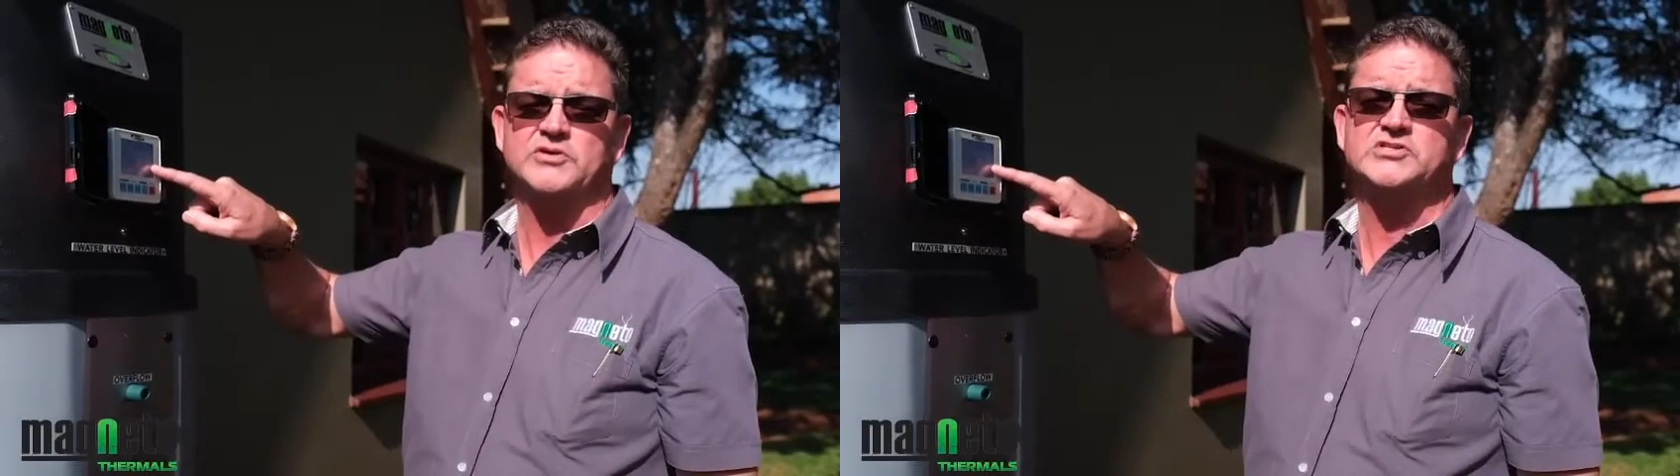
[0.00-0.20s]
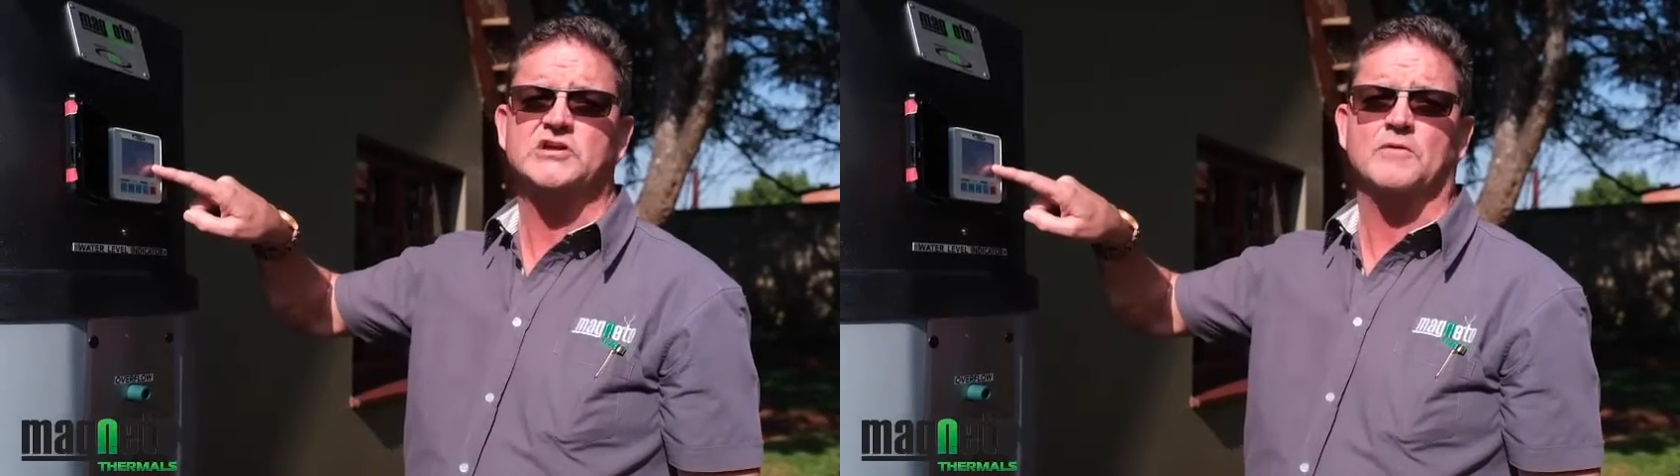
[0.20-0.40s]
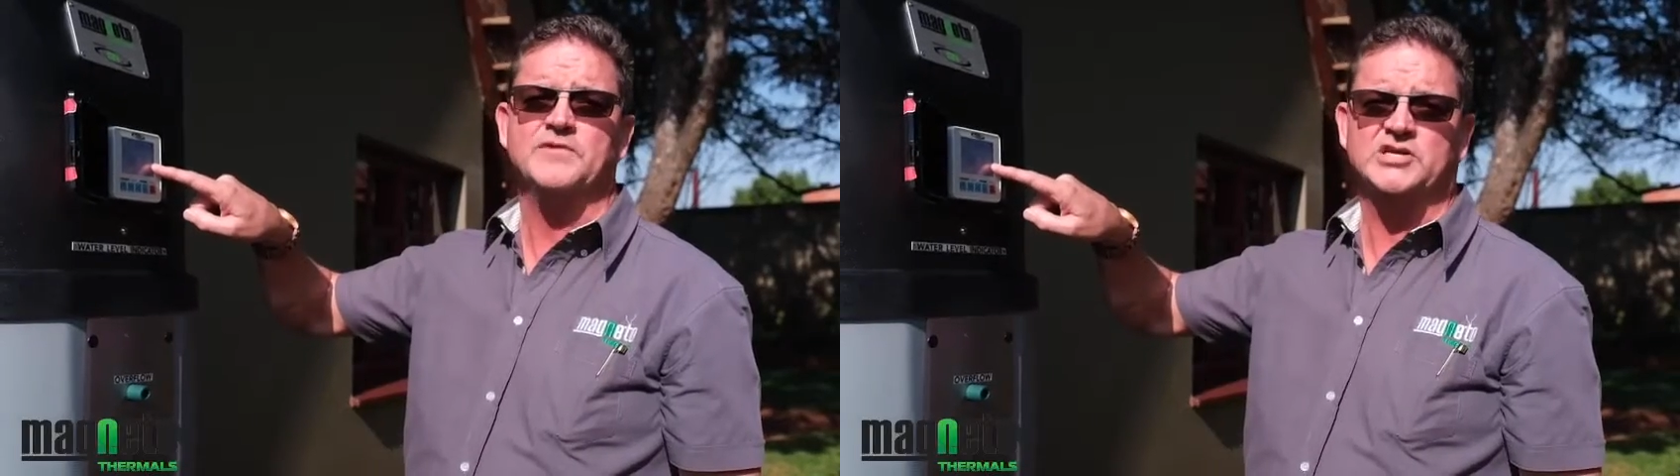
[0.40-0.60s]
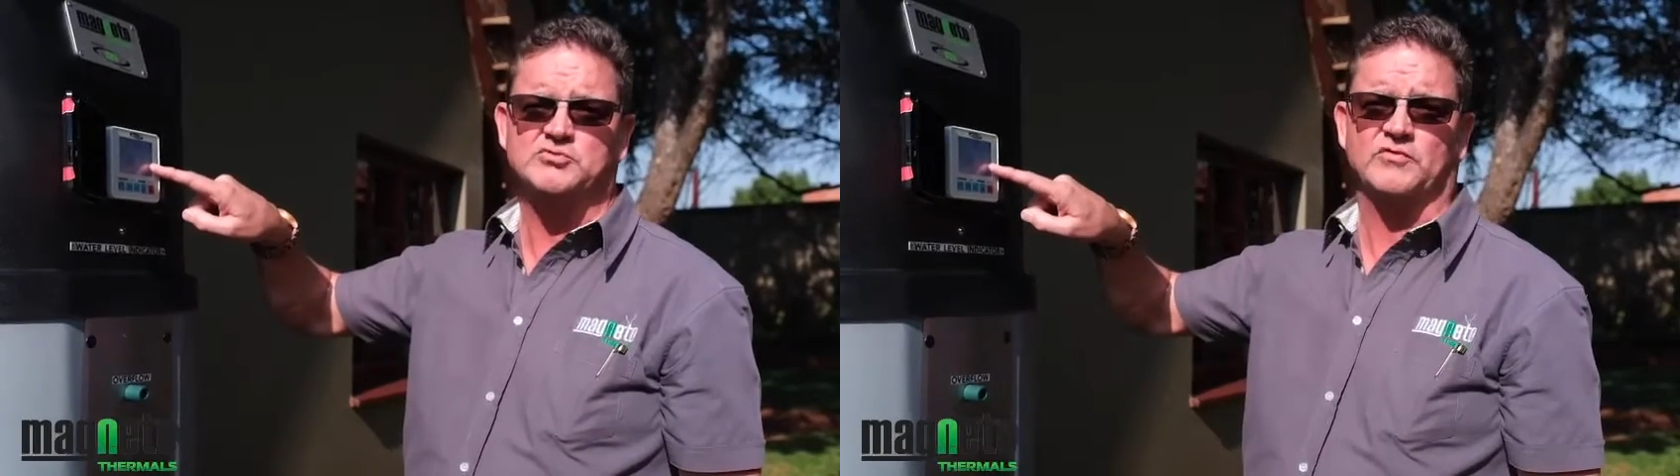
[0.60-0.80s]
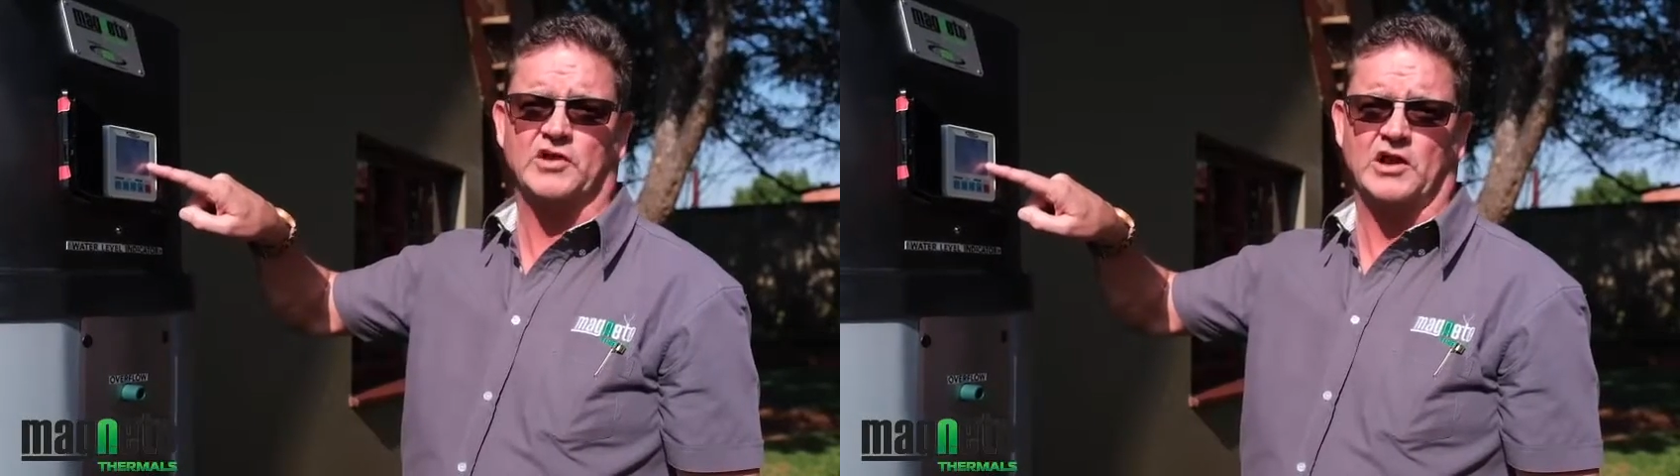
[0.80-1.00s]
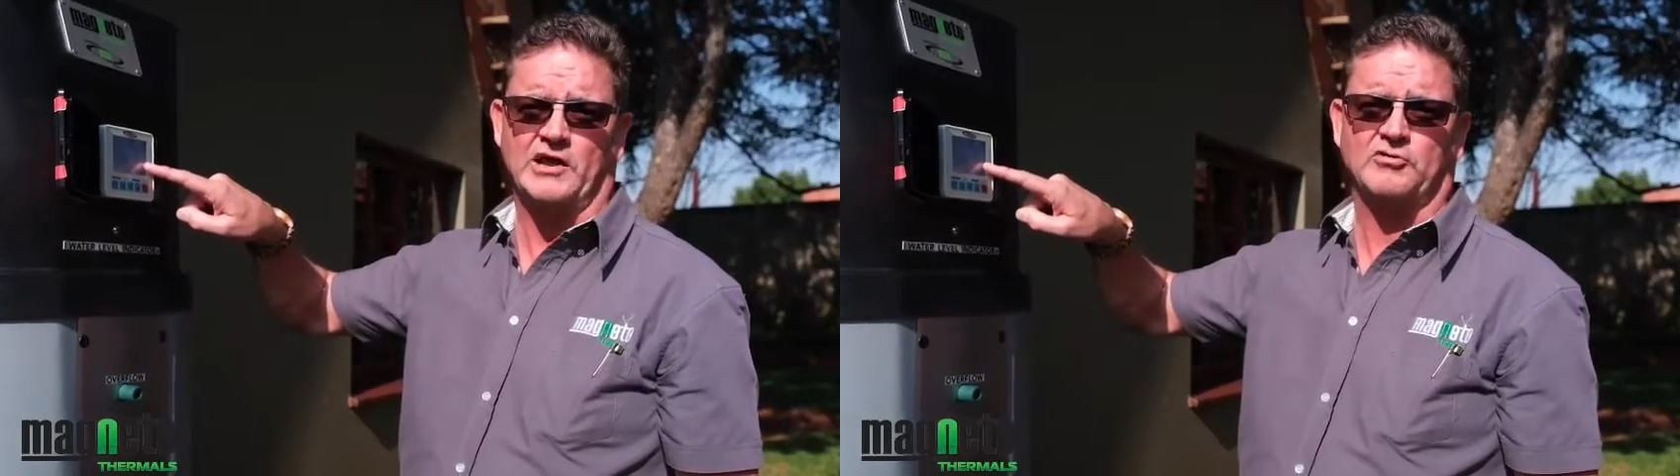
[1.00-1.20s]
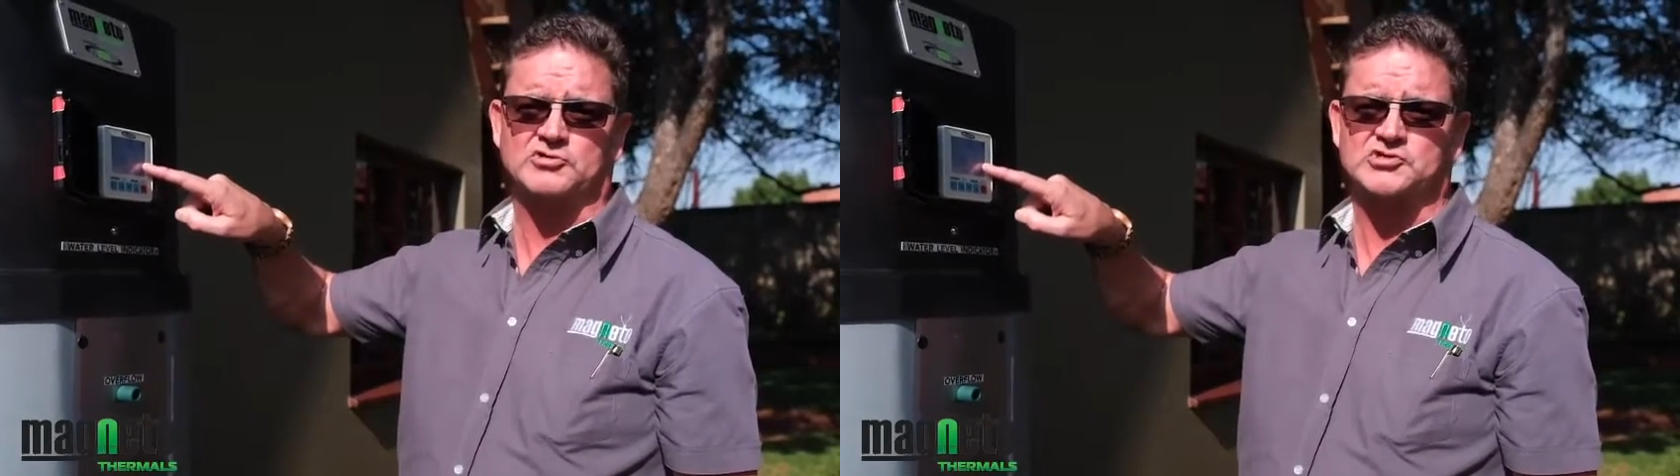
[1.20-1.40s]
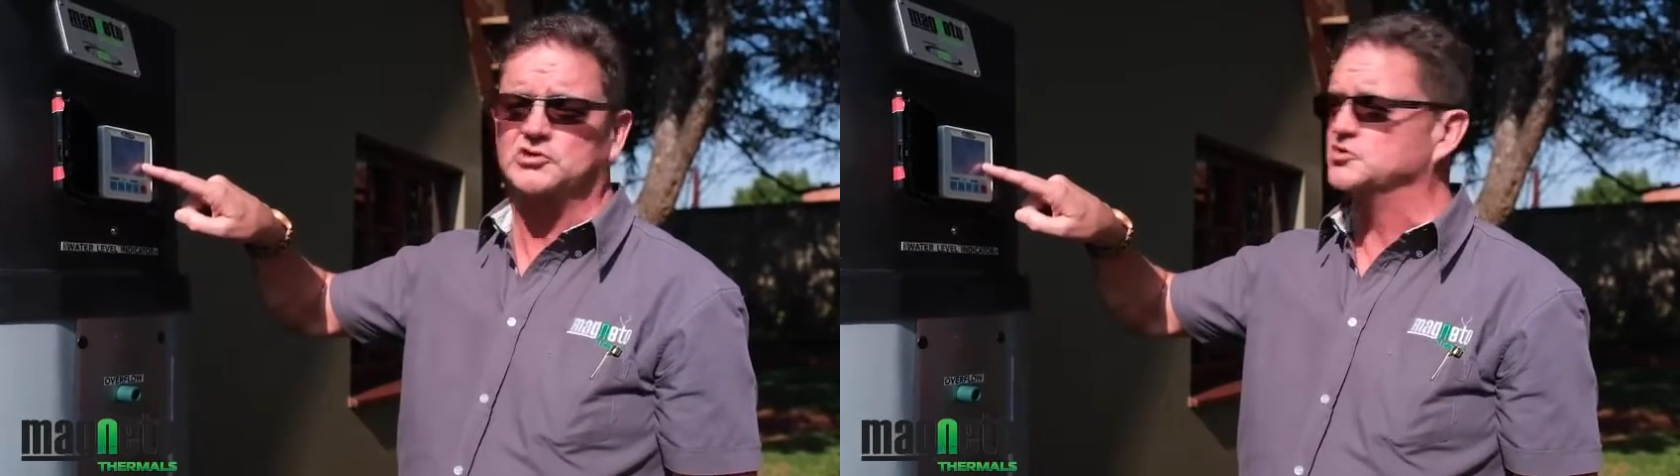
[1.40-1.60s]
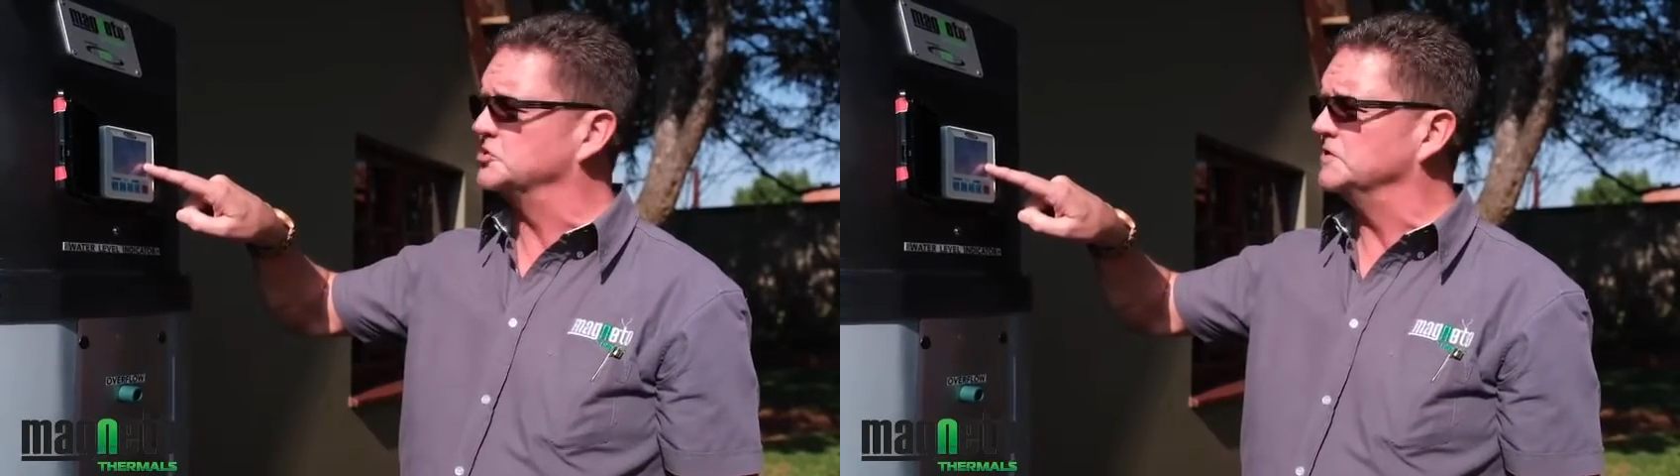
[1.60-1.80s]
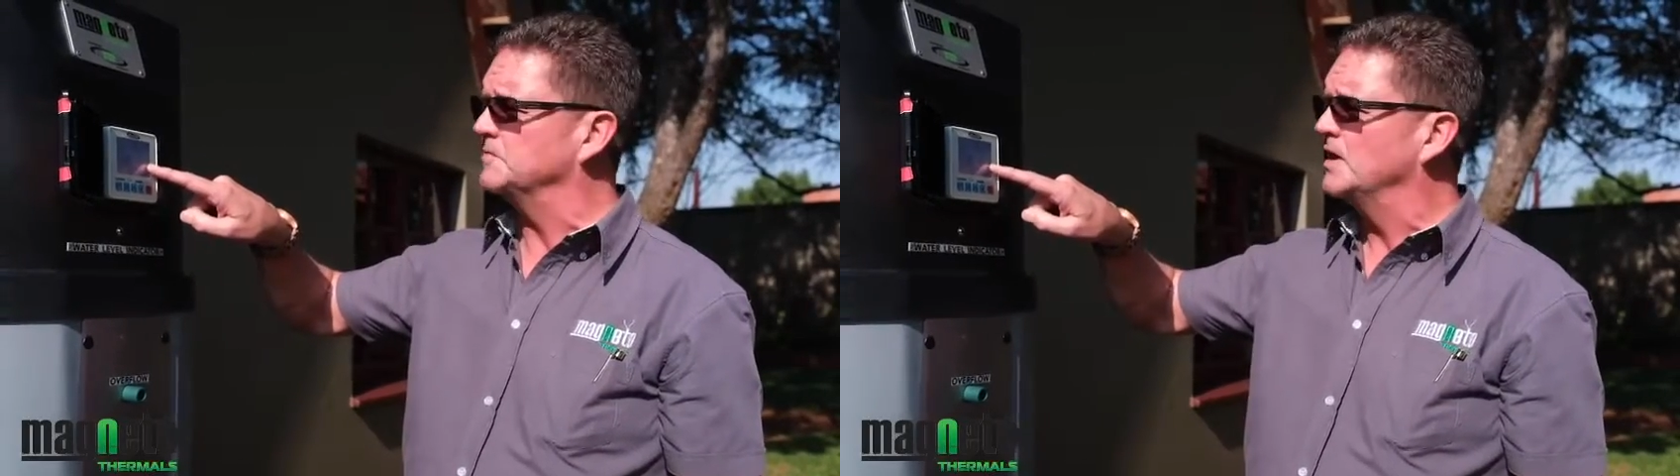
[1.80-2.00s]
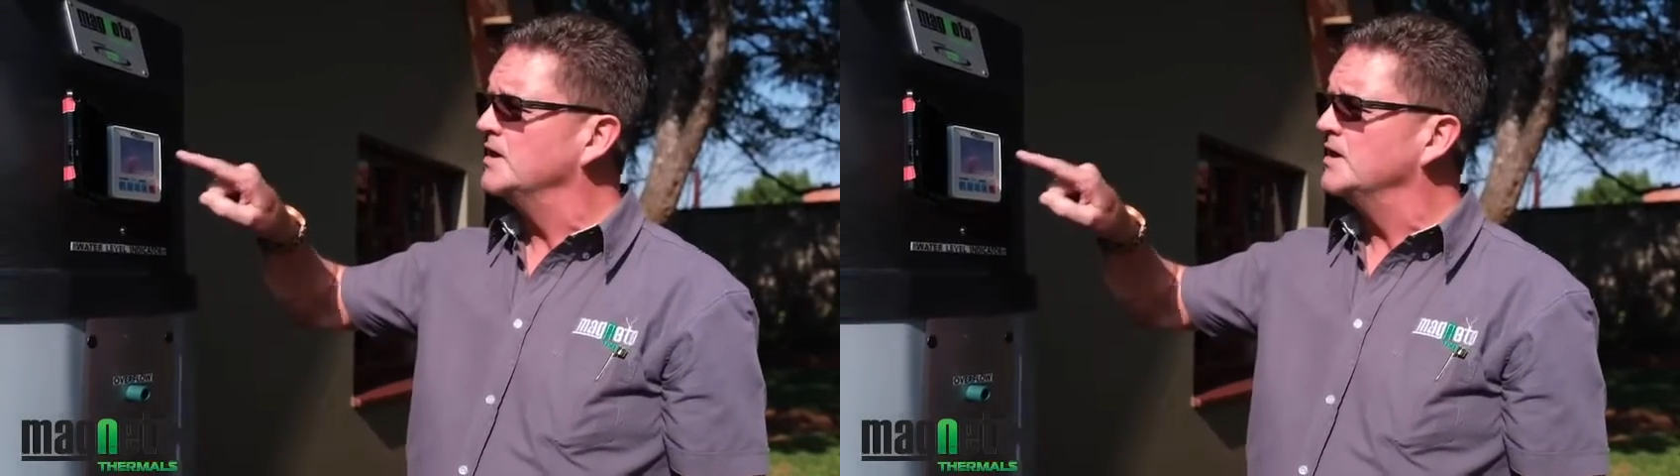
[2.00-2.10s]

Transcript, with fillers: which is now mixed with a glycol solution.